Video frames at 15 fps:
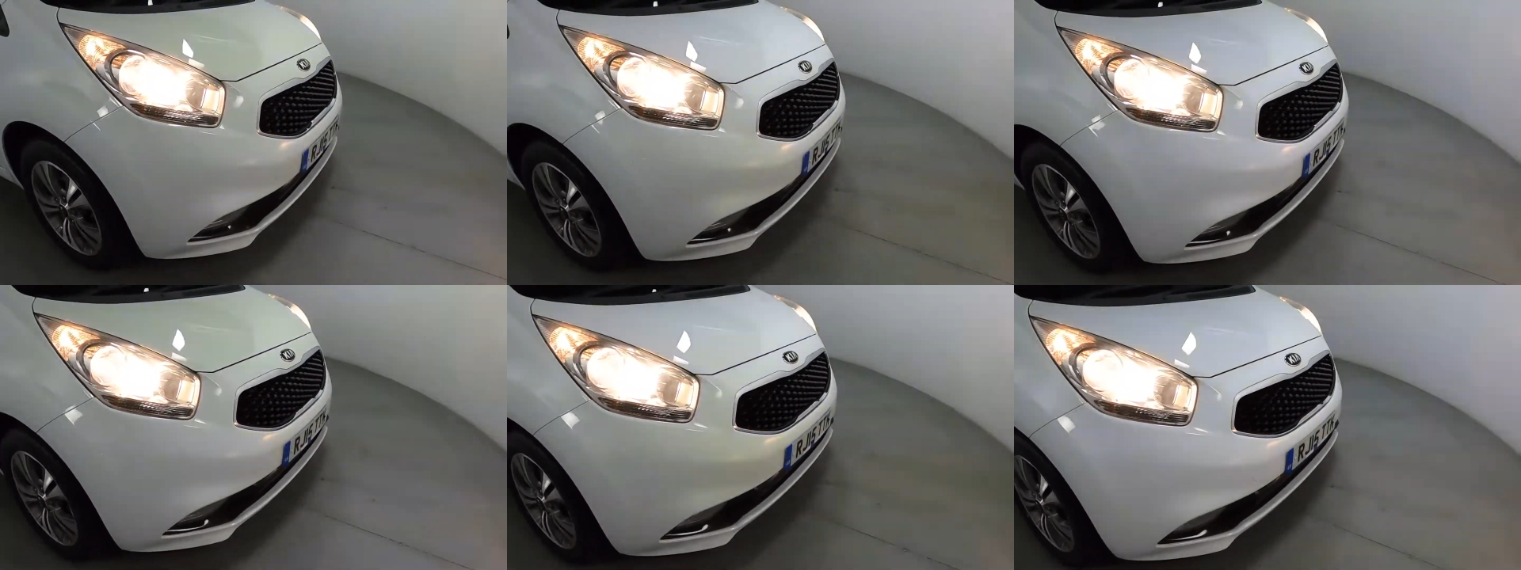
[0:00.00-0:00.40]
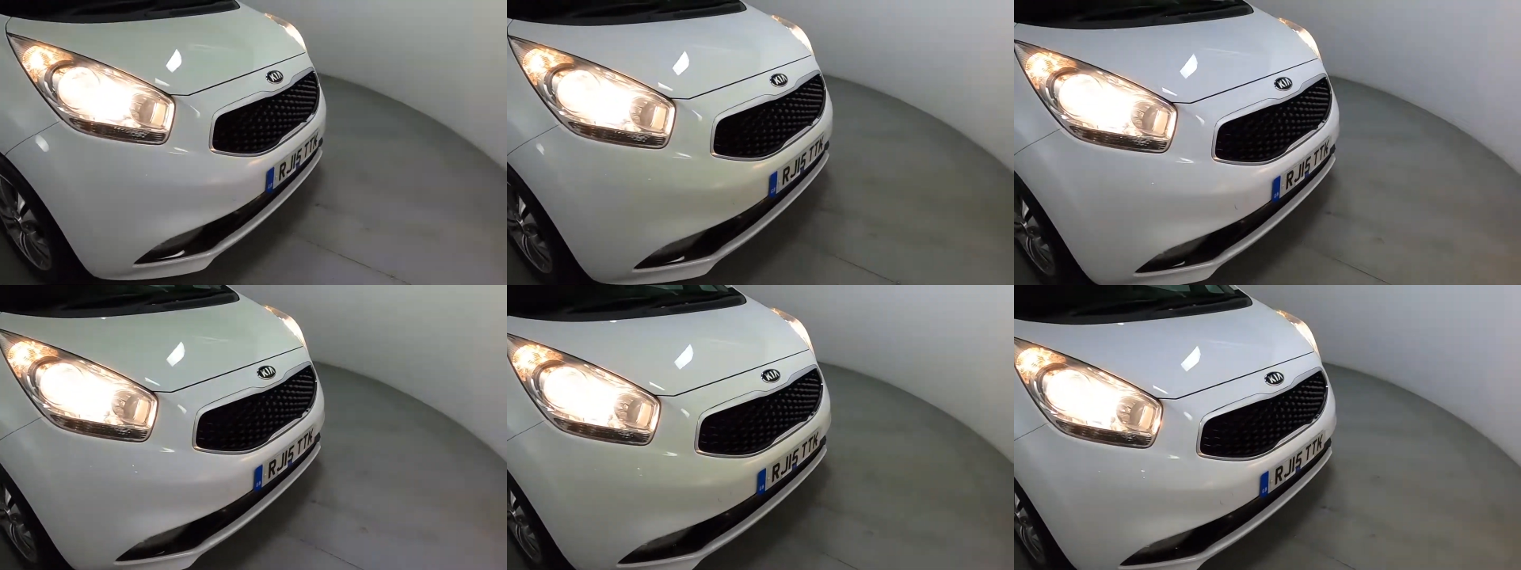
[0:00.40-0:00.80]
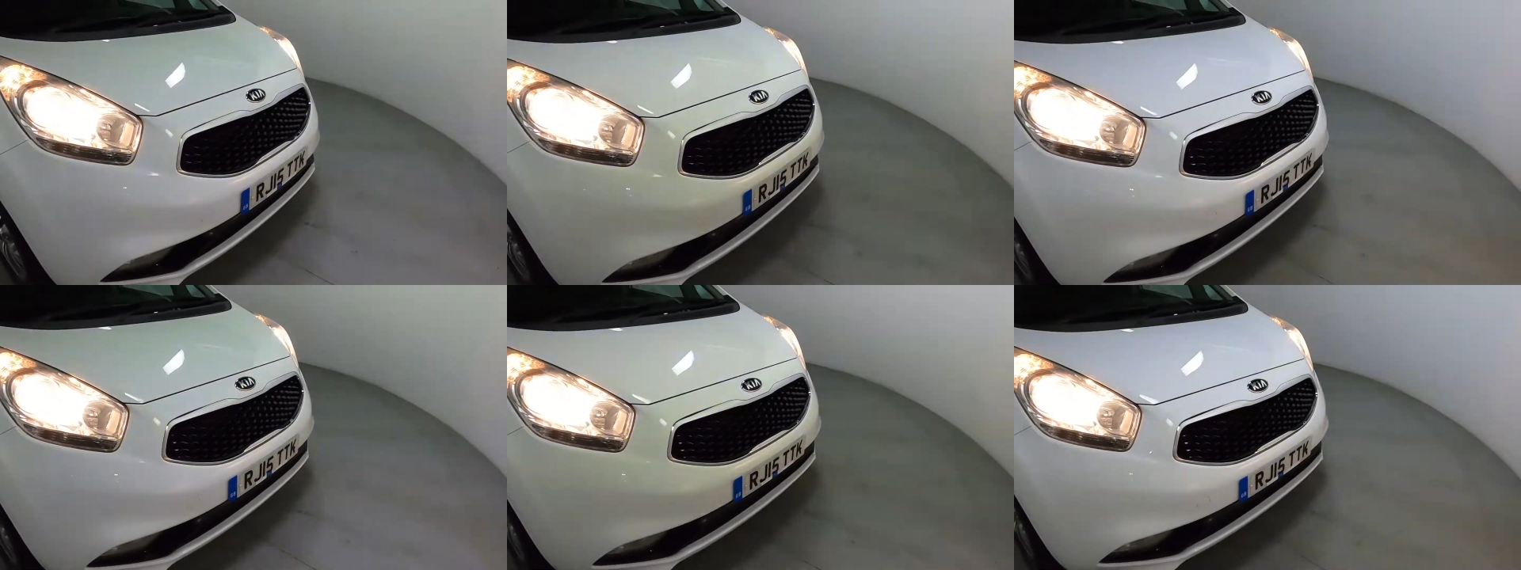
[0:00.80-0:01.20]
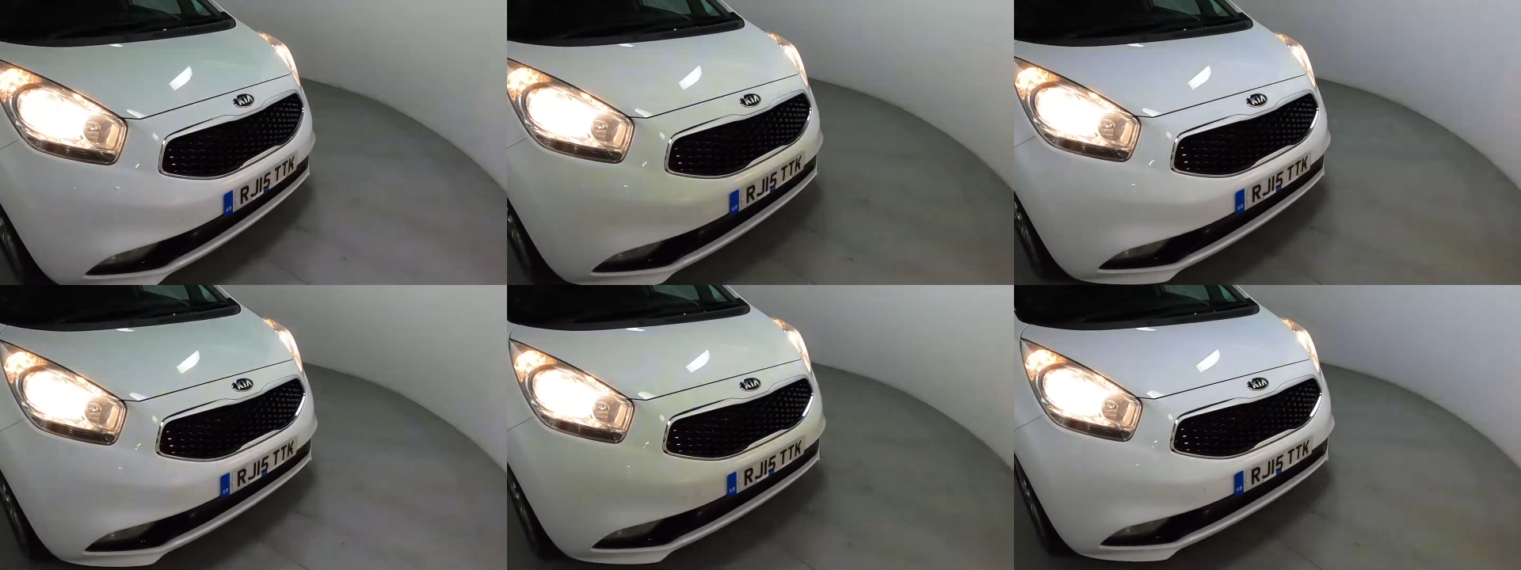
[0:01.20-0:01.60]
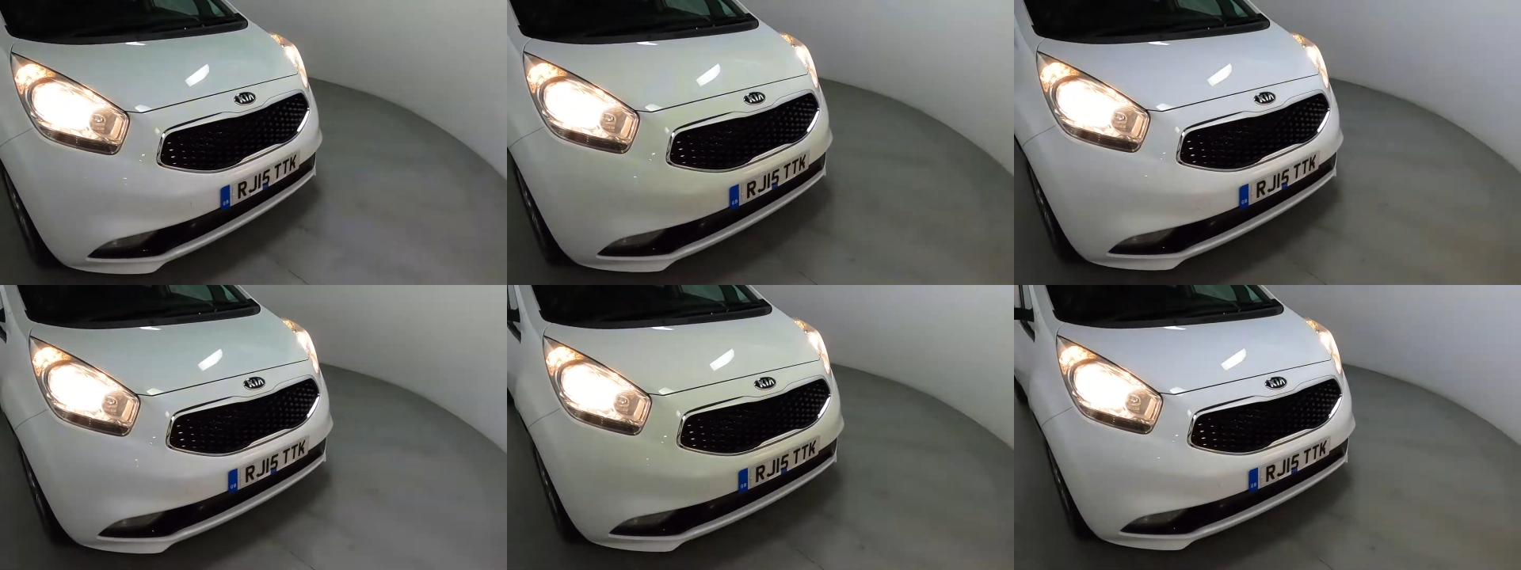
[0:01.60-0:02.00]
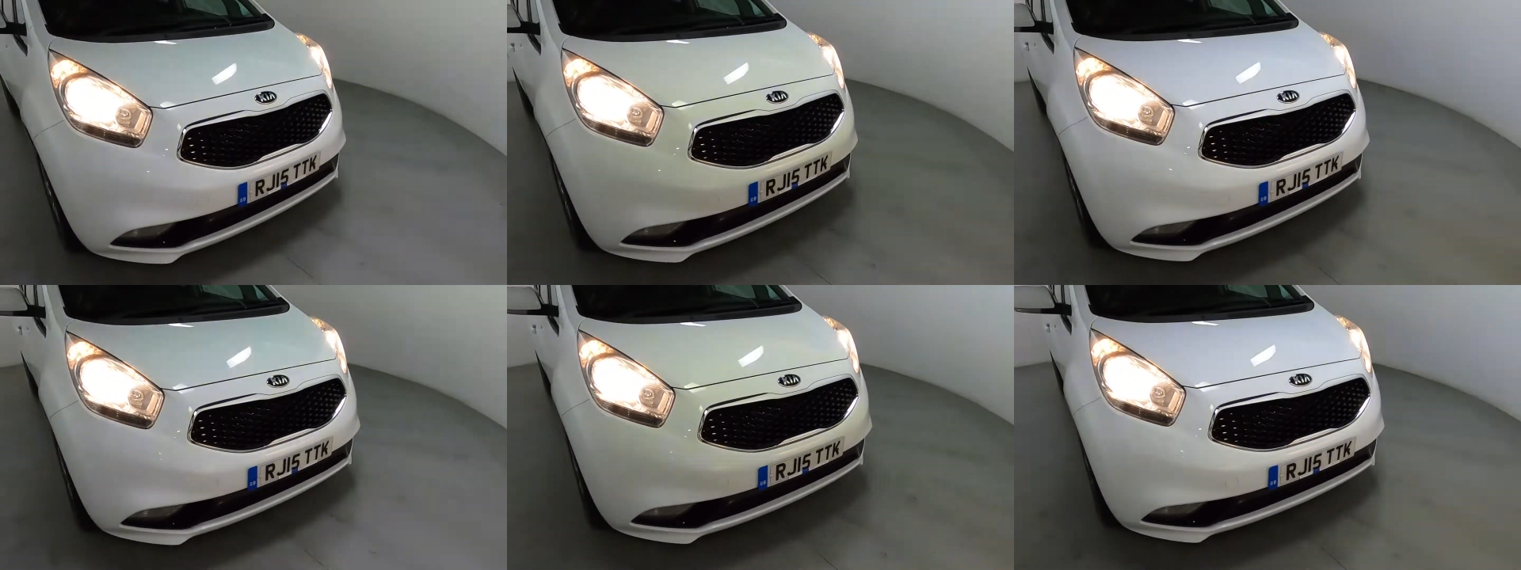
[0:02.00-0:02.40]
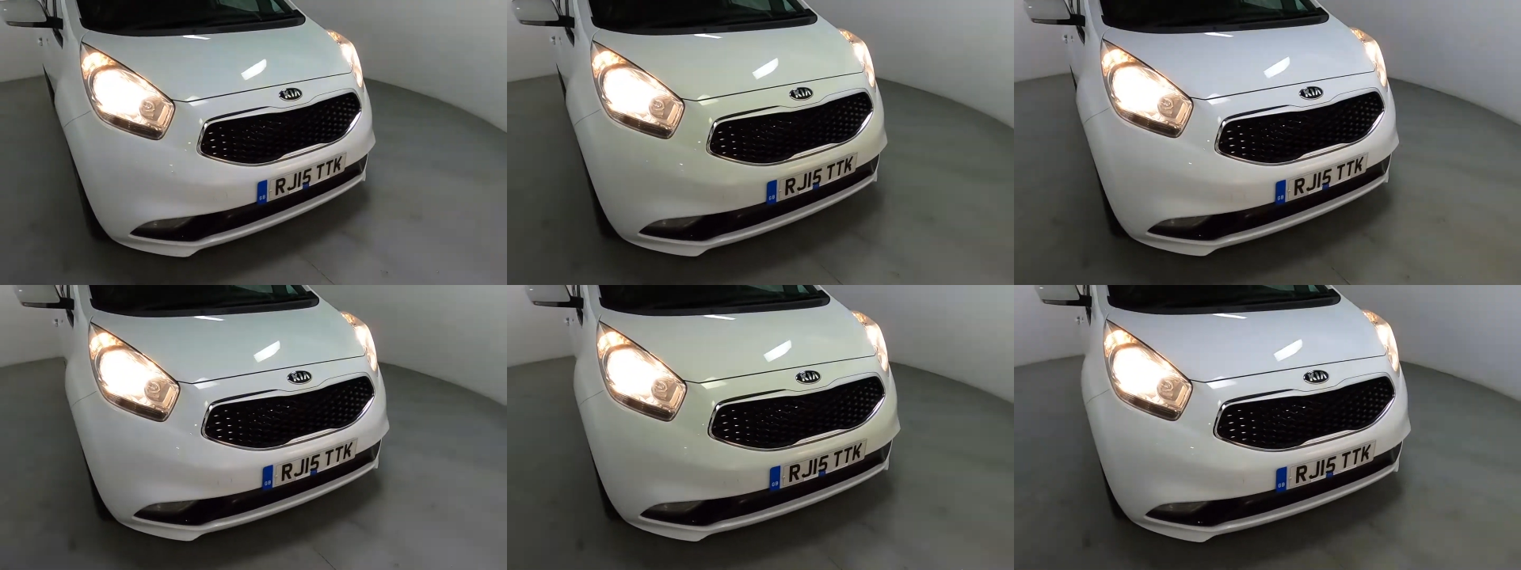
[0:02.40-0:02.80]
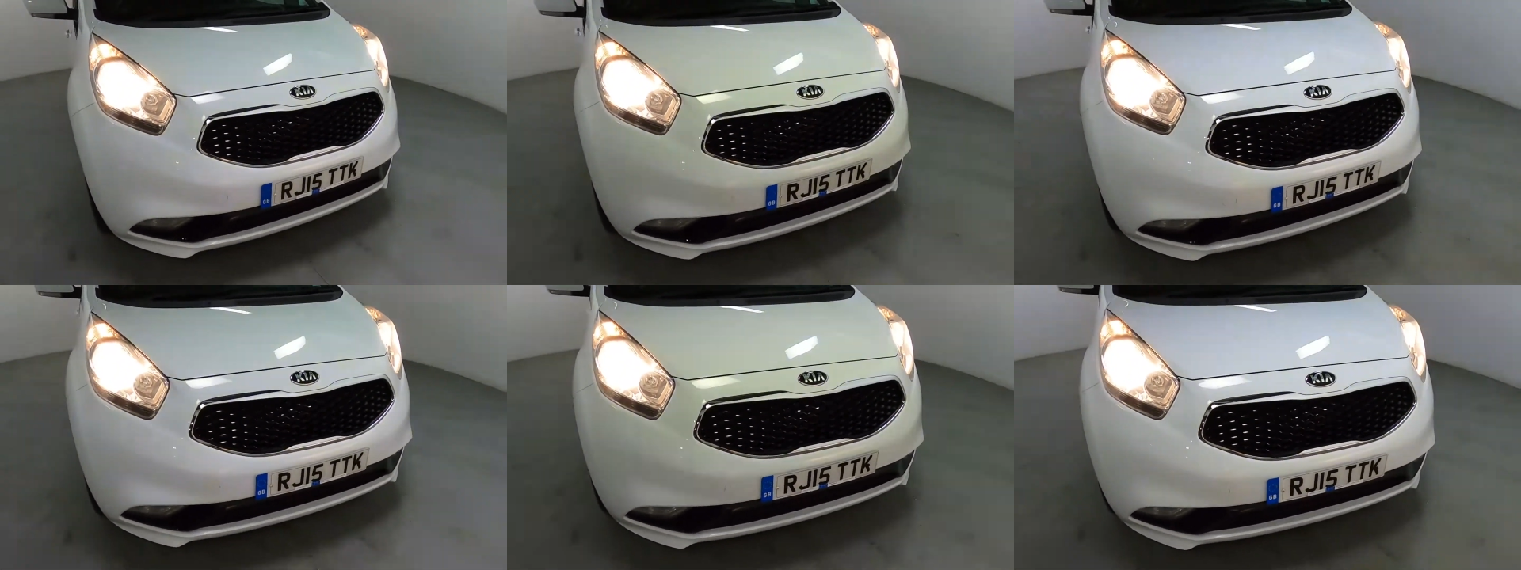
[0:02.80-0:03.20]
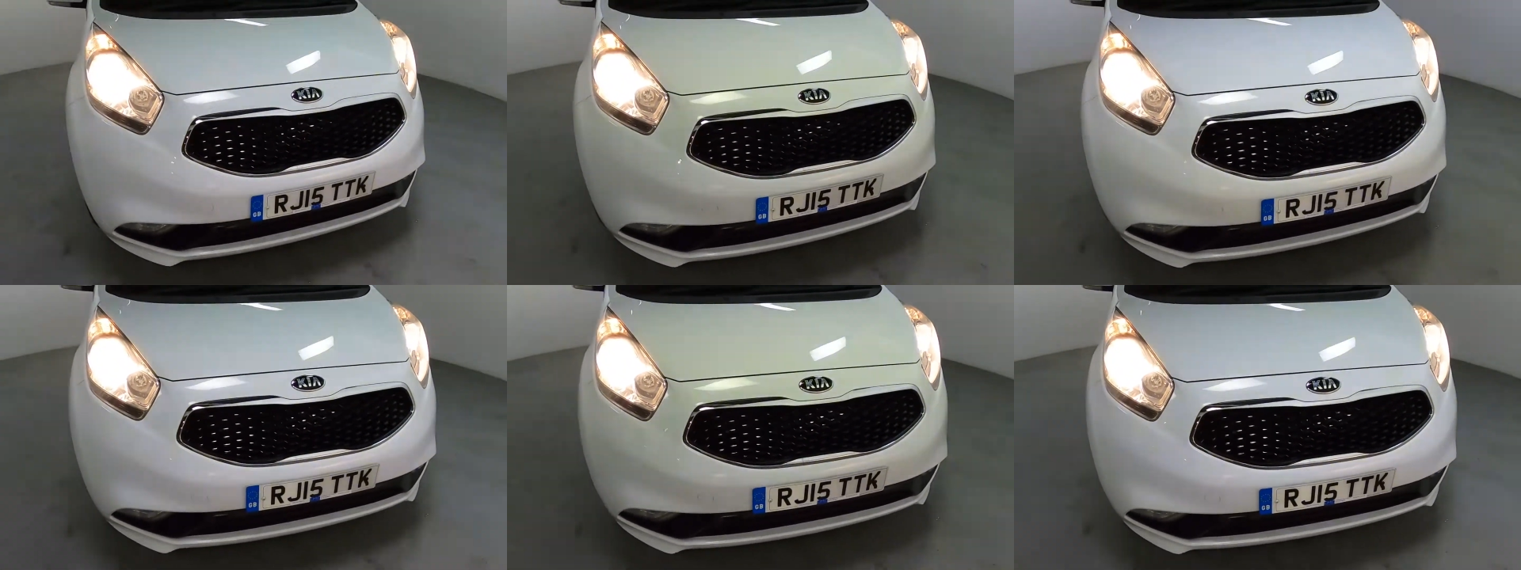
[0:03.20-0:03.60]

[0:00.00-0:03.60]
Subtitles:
No face is visible, so there are no lips to read.